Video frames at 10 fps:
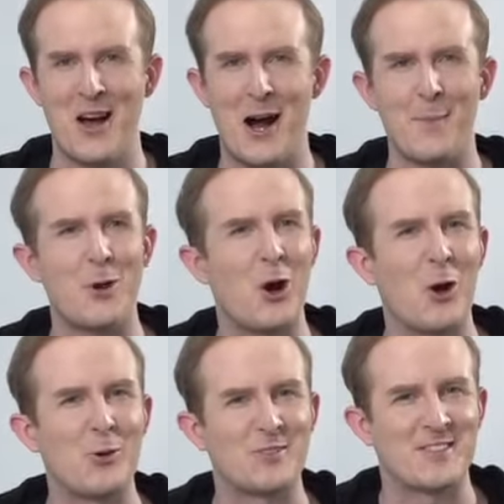I'm your
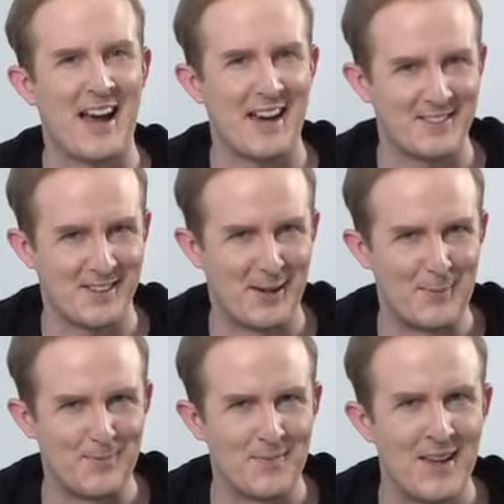host, Hazza.
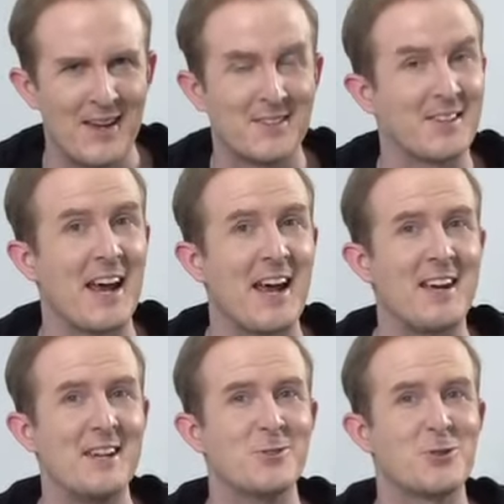
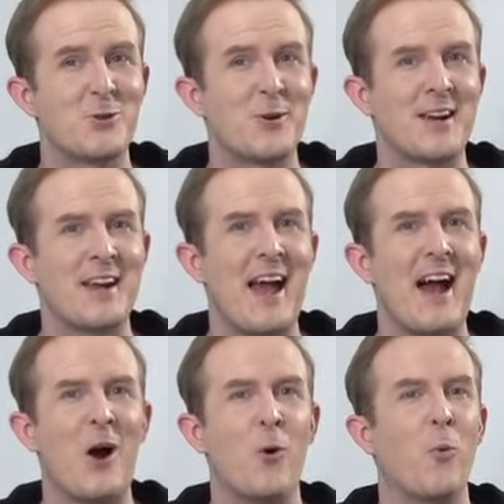Today, during
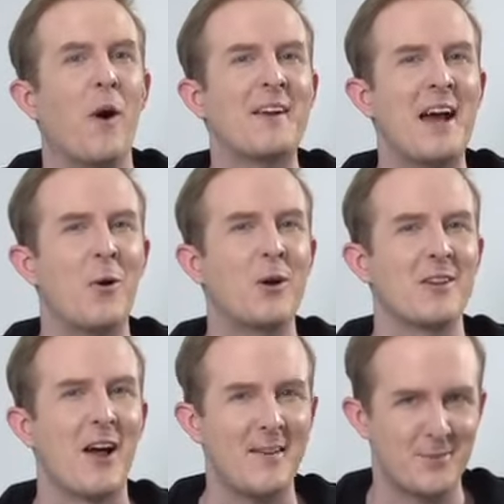our one hour
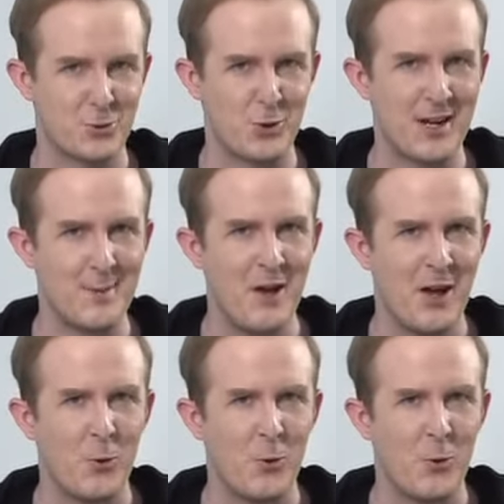live stream,